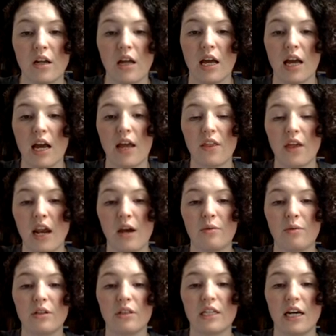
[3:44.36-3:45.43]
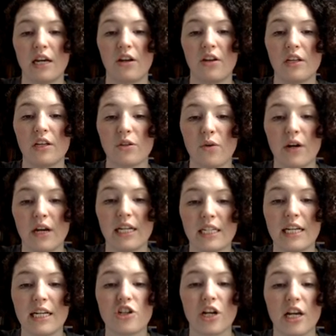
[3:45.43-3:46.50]
and then I will title this
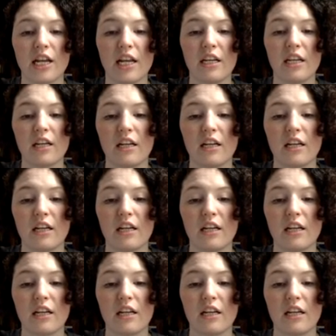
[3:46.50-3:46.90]
Orientation,